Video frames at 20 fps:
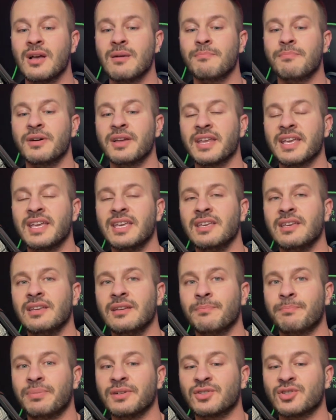but
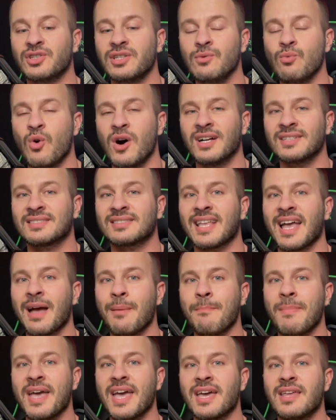he but she wants that
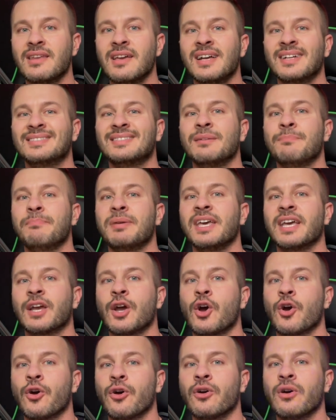man to pick
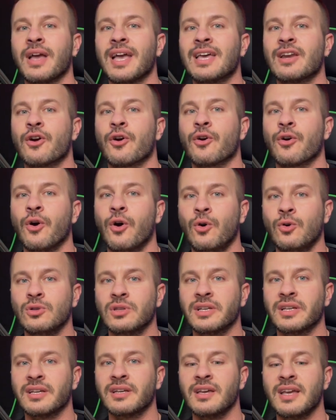her and her
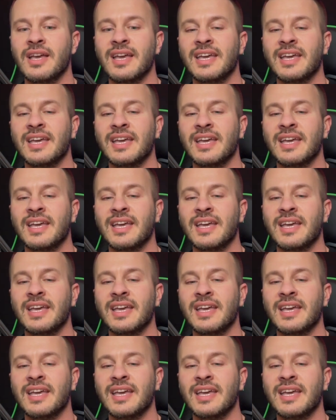only.